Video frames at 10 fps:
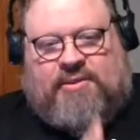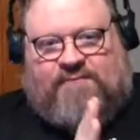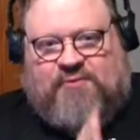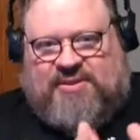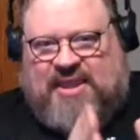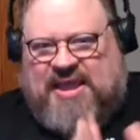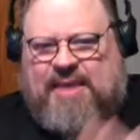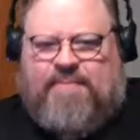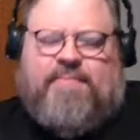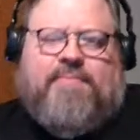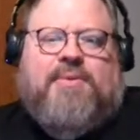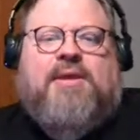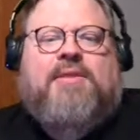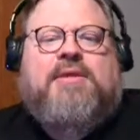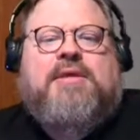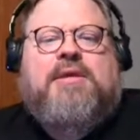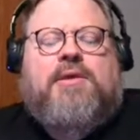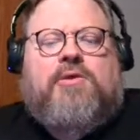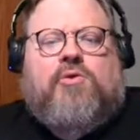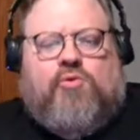different time in the
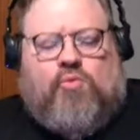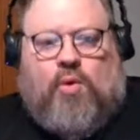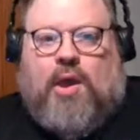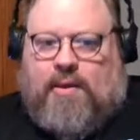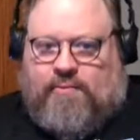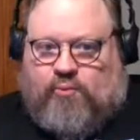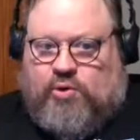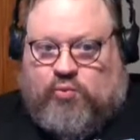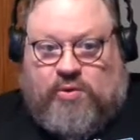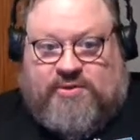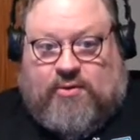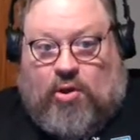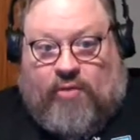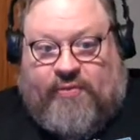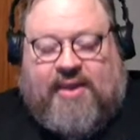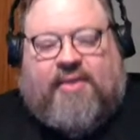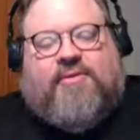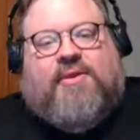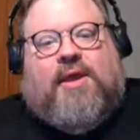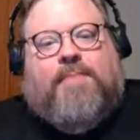EU, which wasn't called that
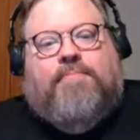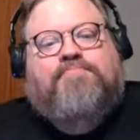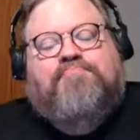at the time.